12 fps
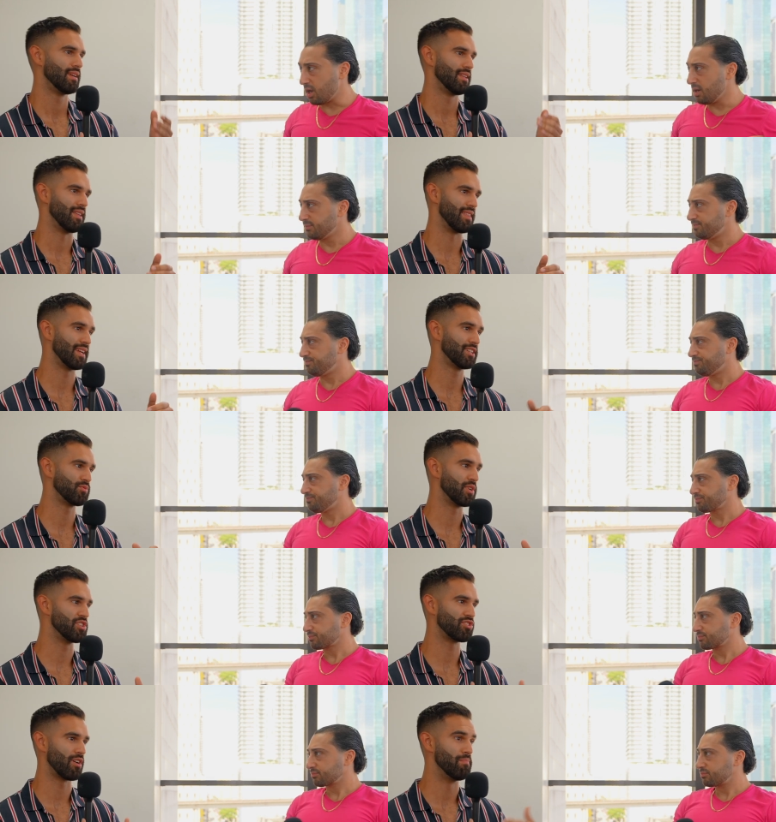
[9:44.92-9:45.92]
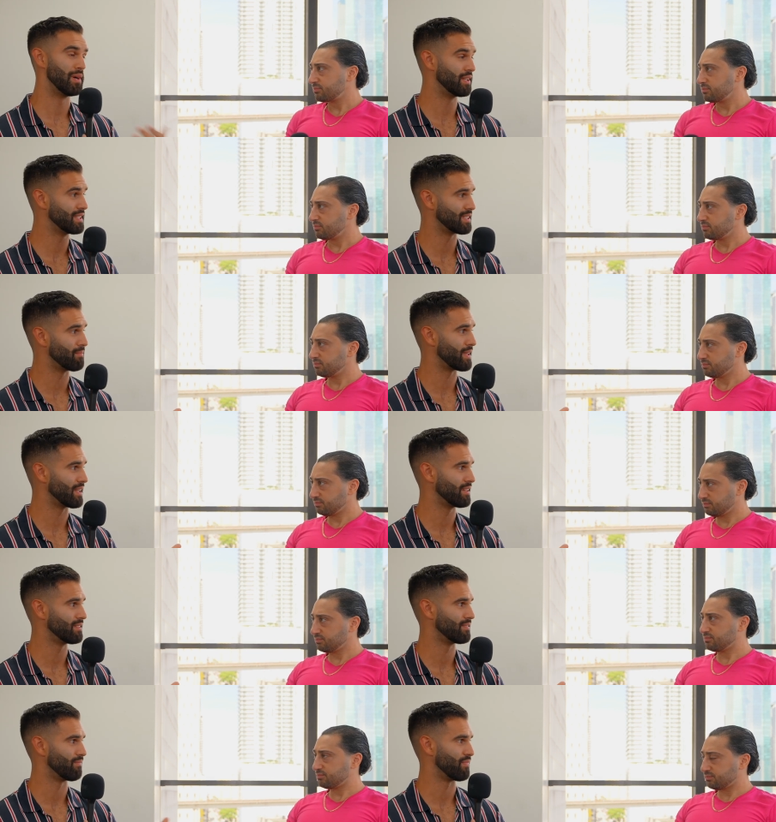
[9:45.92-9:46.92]
Speaker 1: the thing is, when you start building something,
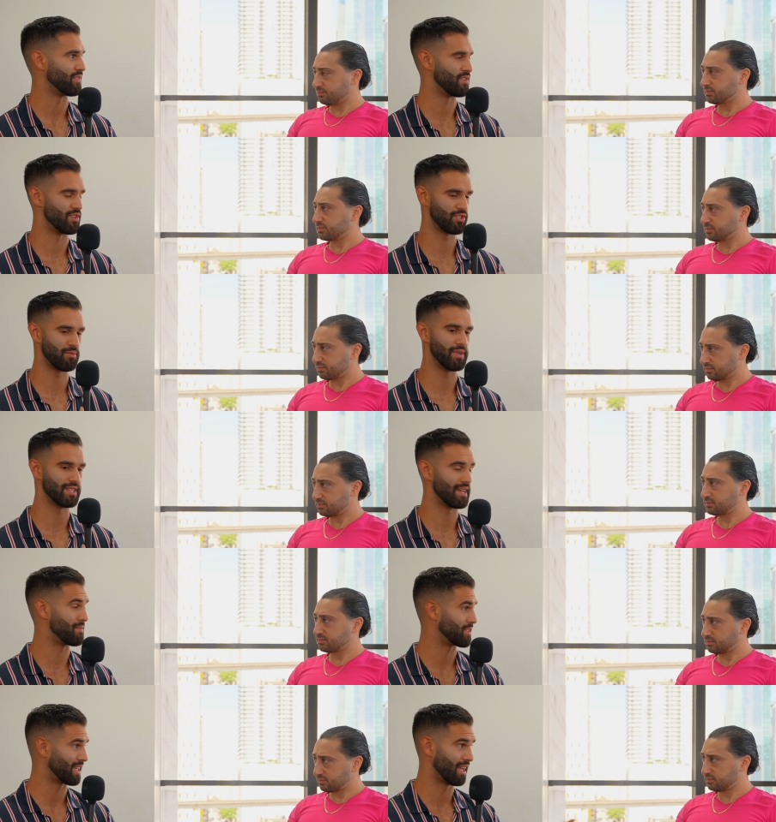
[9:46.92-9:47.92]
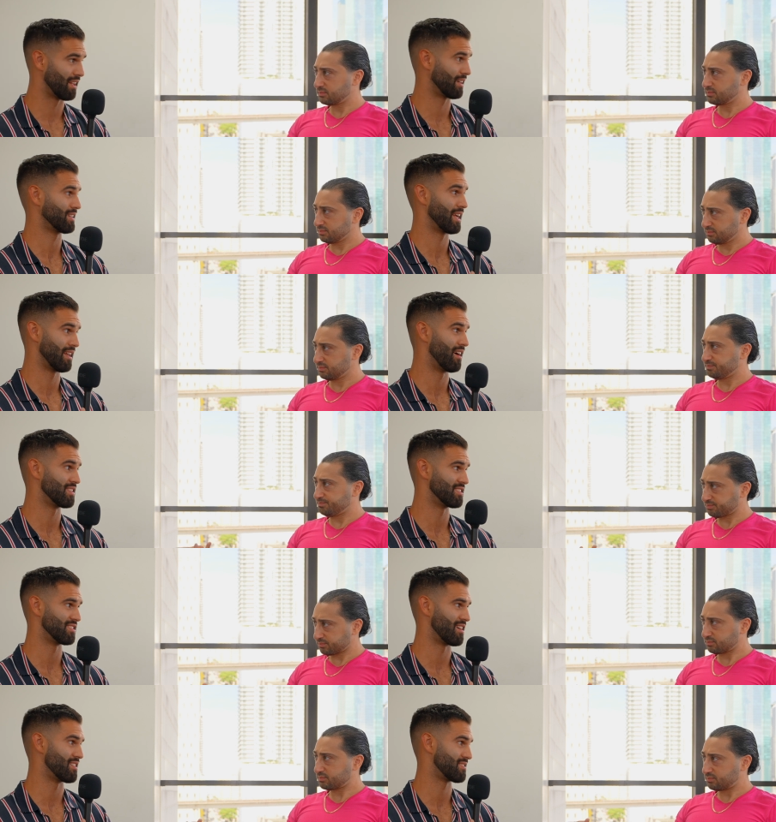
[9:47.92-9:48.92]
there's so many times you can get lost in
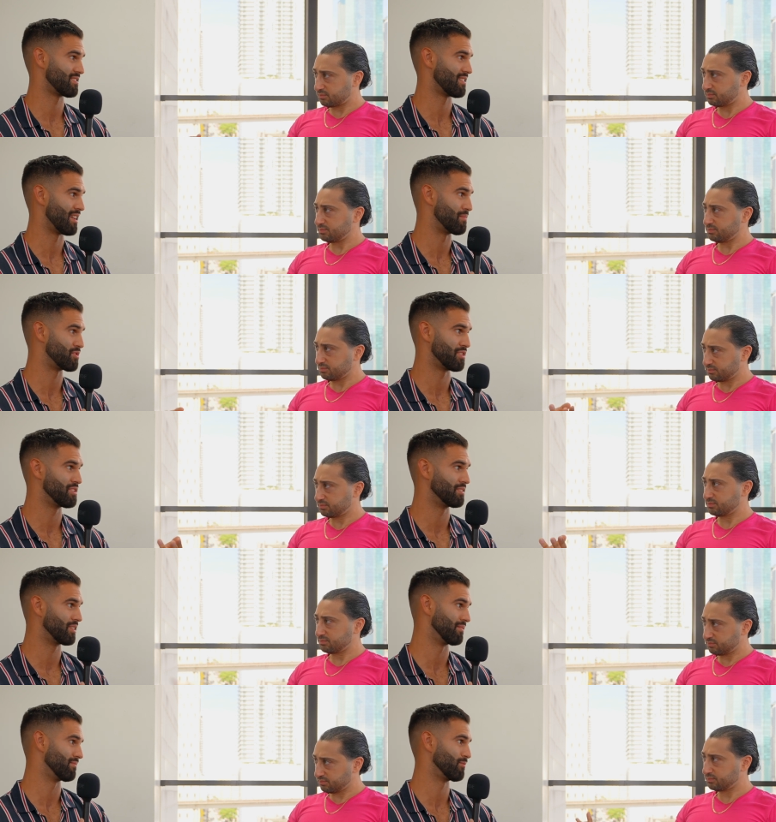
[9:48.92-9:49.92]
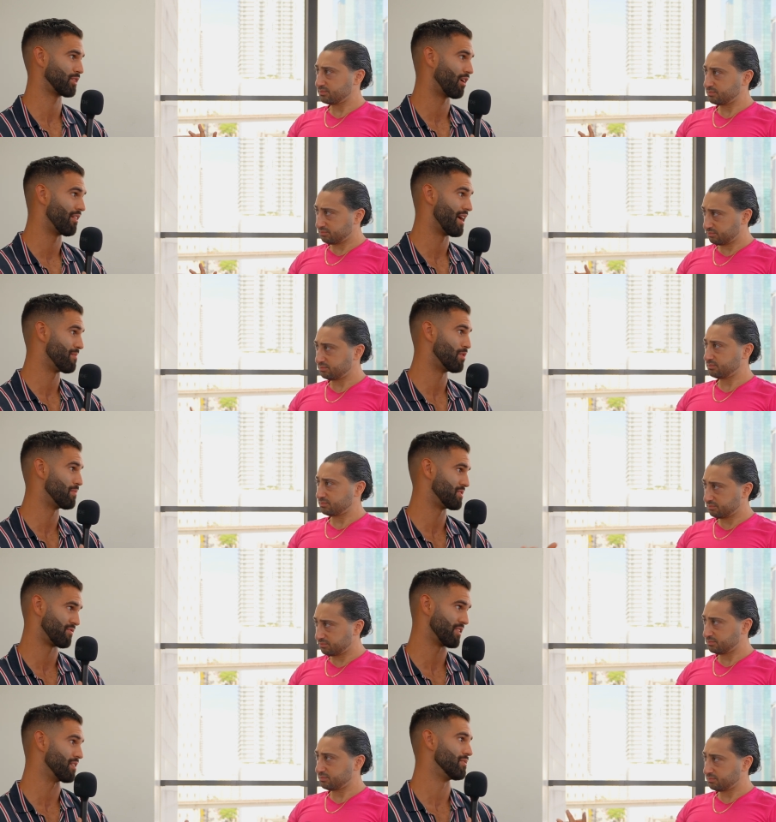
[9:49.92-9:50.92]
the sauce, and I'm sure you can recall that in
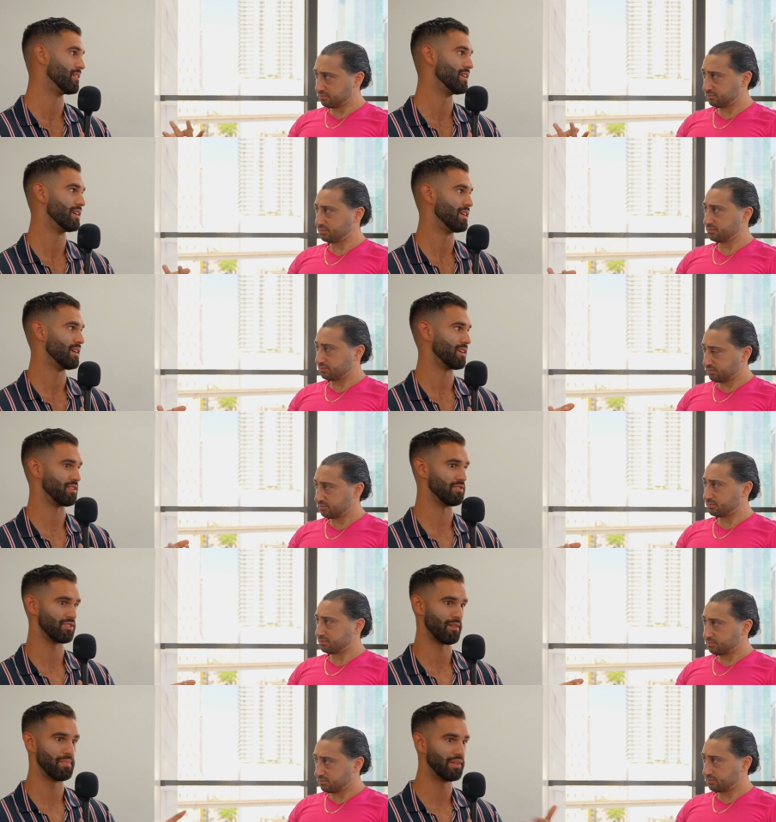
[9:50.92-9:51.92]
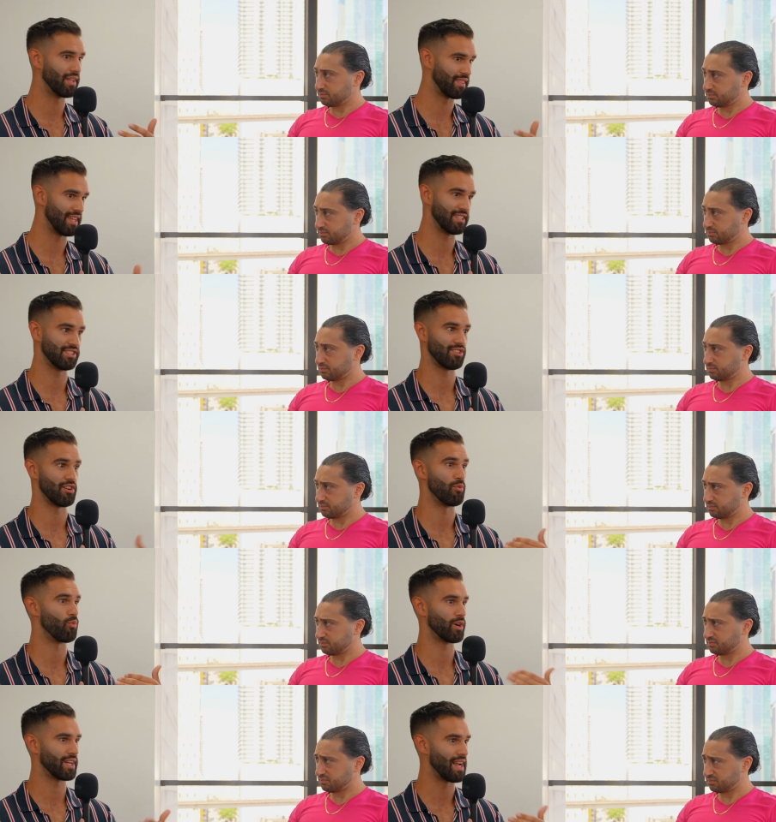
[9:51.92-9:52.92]
moments for you. You start building things, you
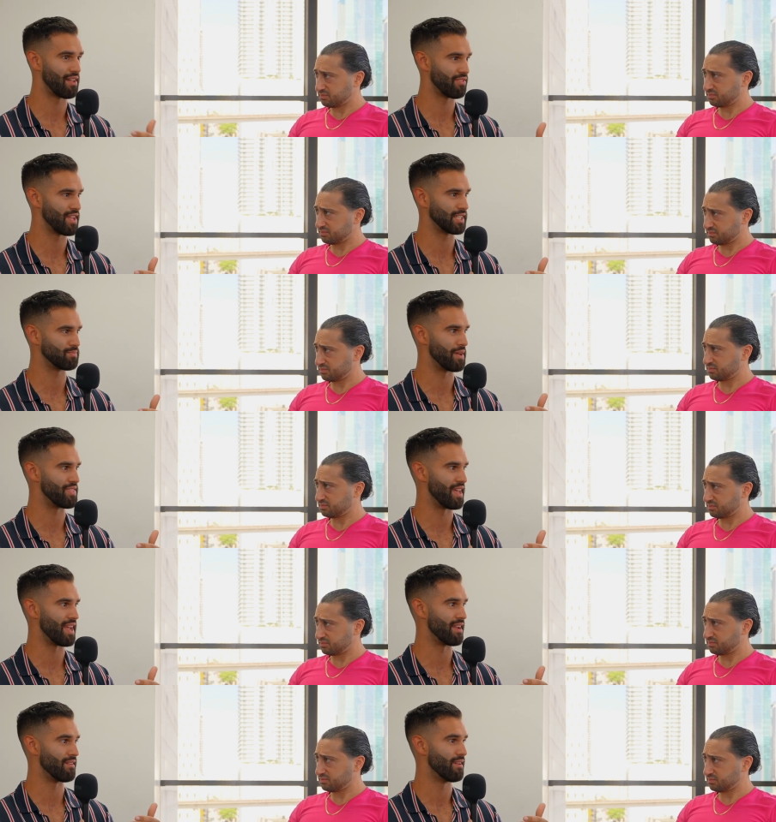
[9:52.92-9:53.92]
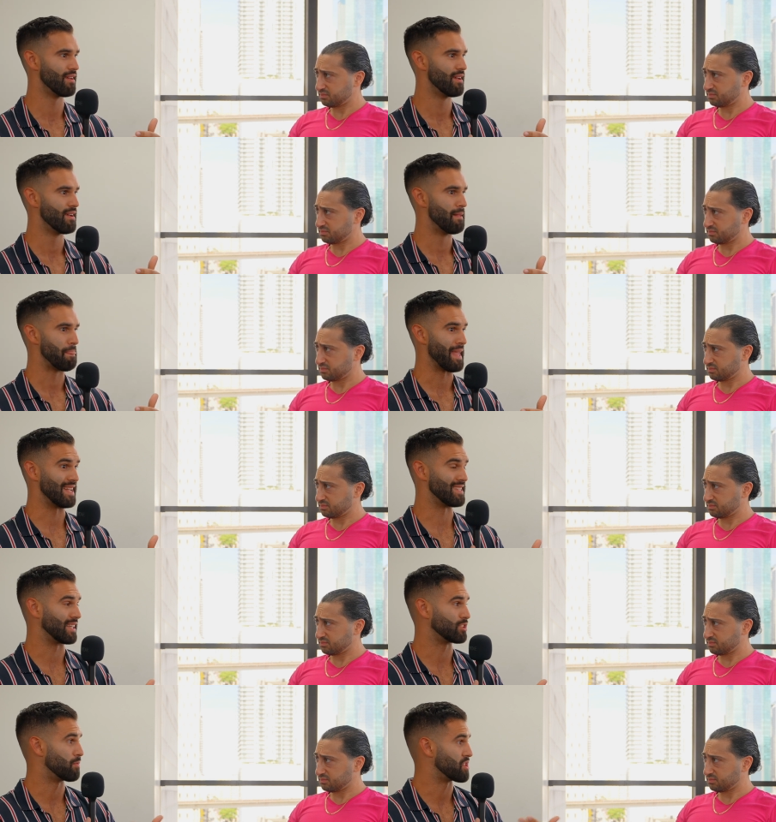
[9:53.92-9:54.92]
start working out things, but then it
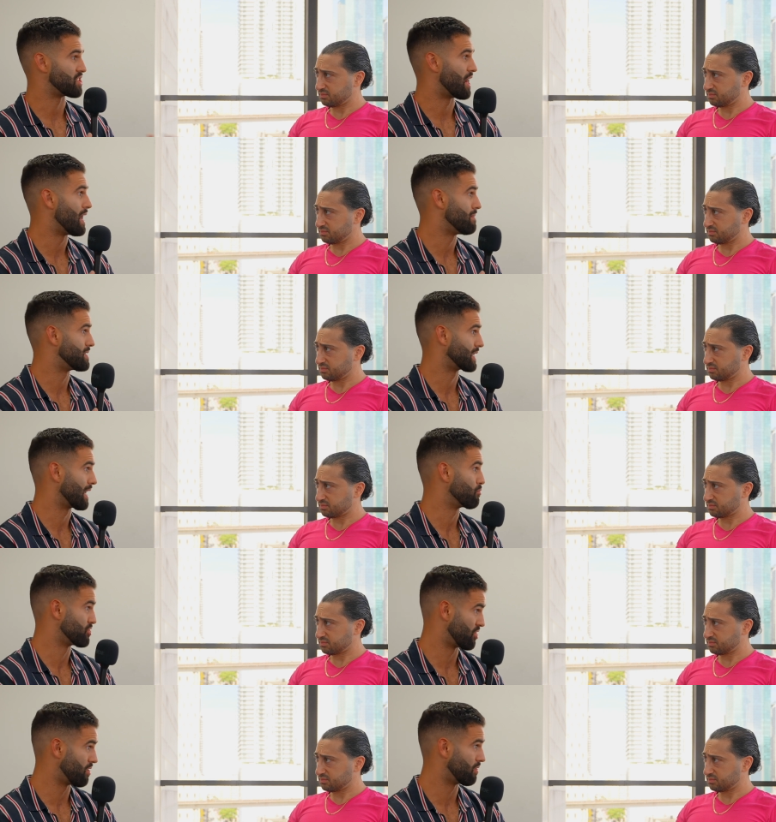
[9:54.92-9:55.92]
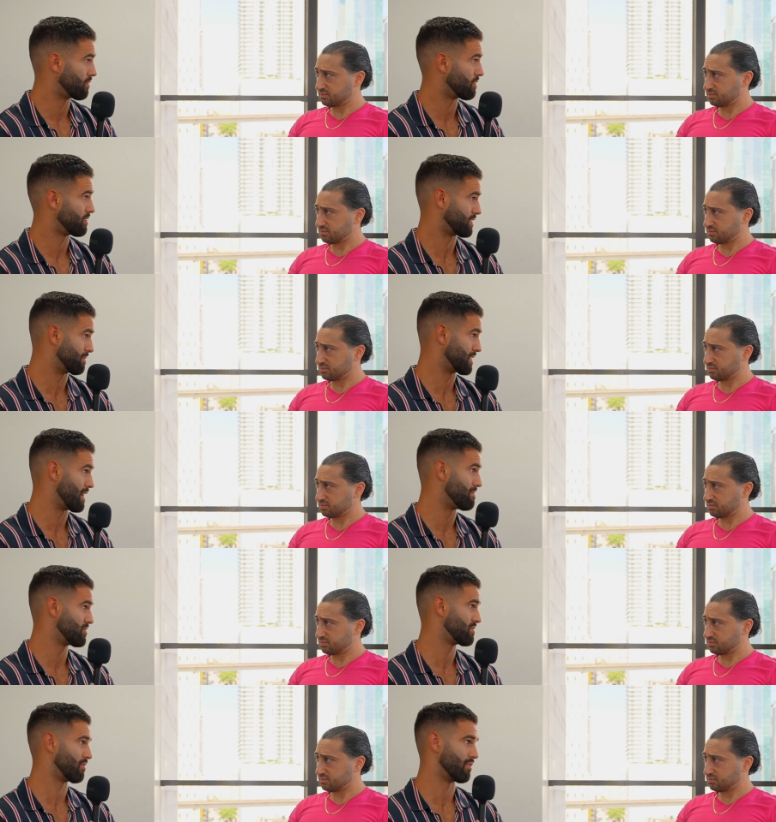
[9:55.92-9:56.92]
takes so much time to get result
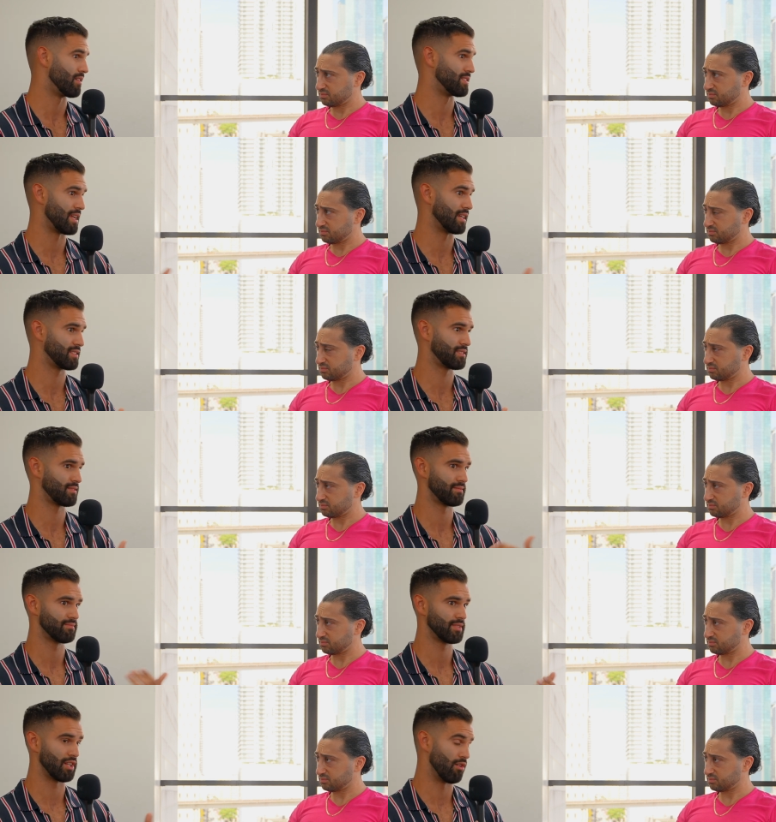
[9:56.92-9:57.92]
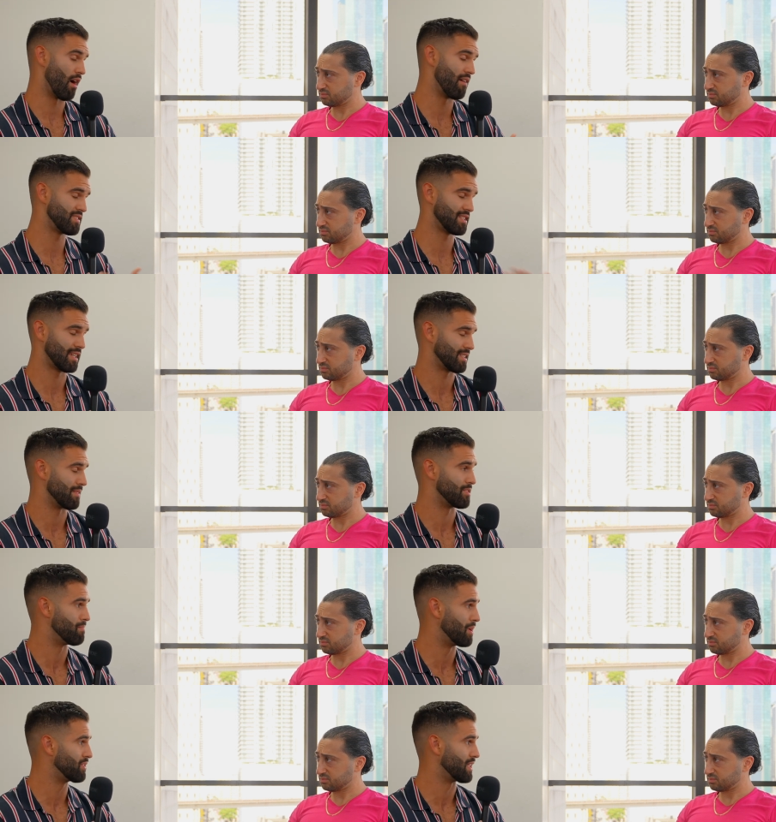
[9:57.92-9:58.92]
sometimes, or it takes you know obviously it takes time
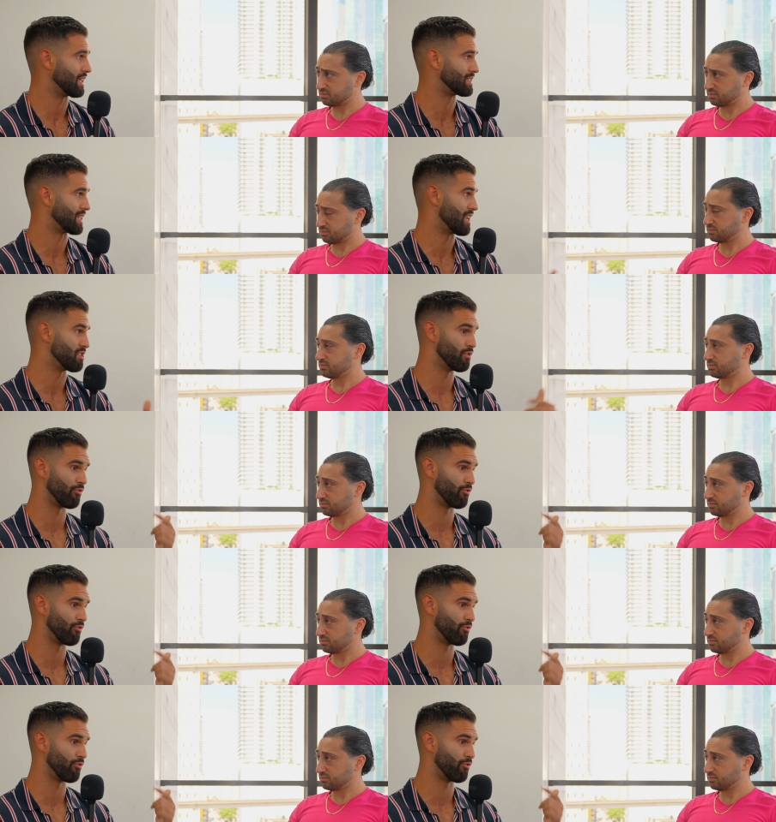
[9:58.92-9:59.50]
to build things, and you